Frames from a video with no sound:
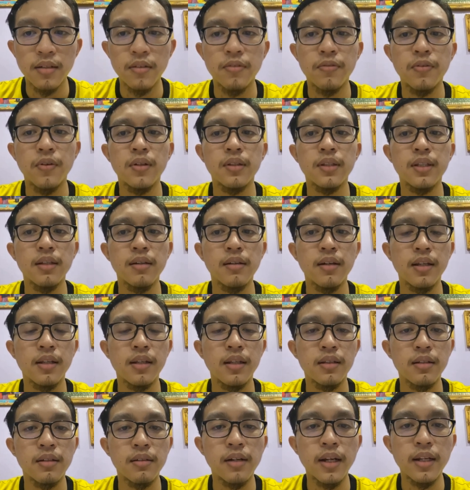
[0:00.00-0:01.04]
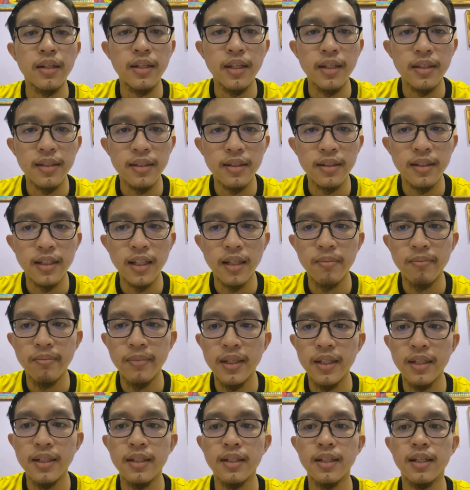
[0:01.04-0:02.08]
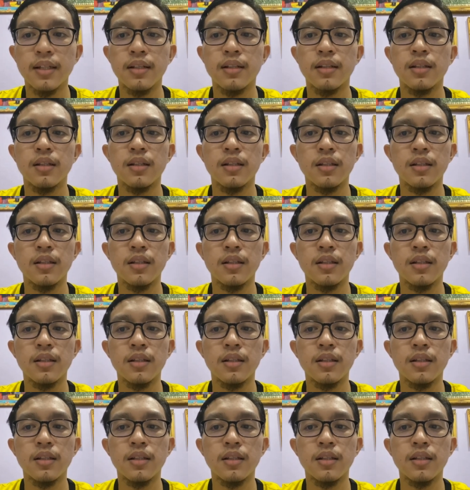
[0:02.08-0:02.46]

A faulty radiator can mean that